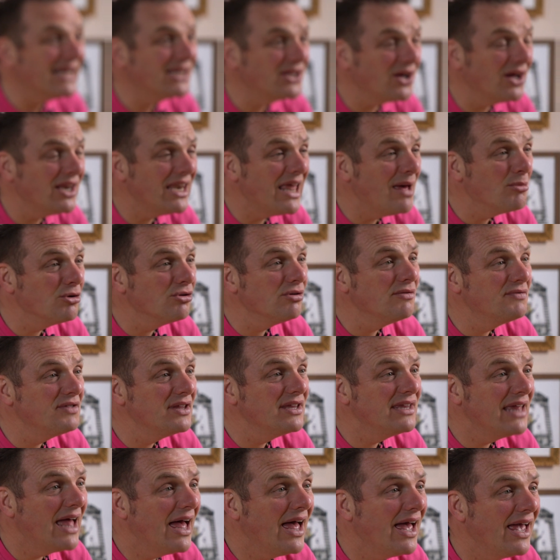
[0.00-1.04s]
dilemma of the
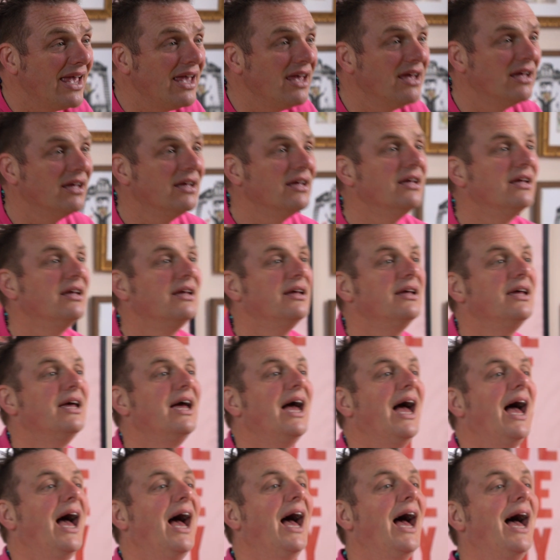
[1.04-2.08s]
day.
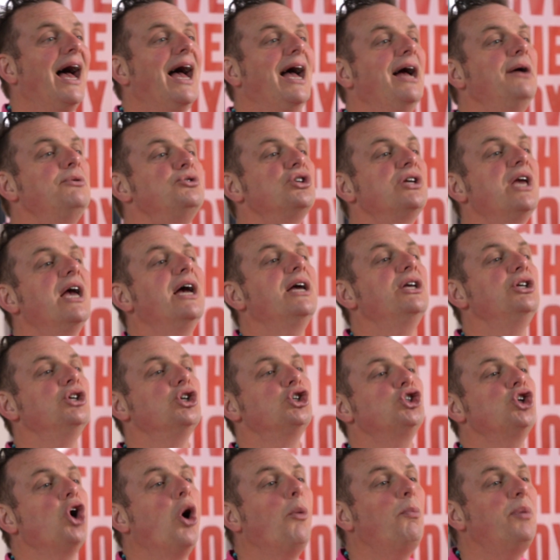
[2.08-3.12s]
How do you get your
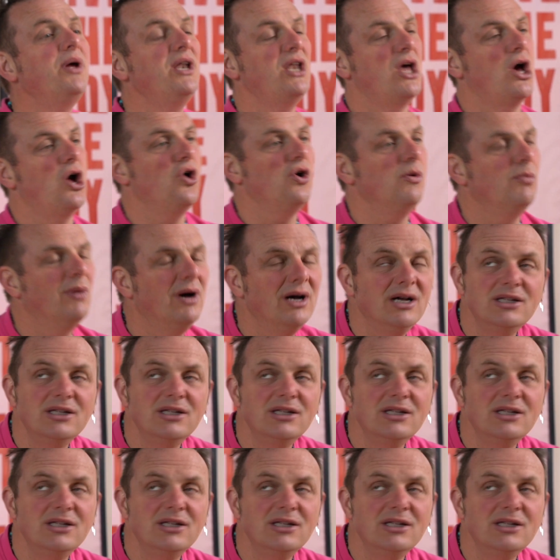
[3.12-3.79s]
shopping home? I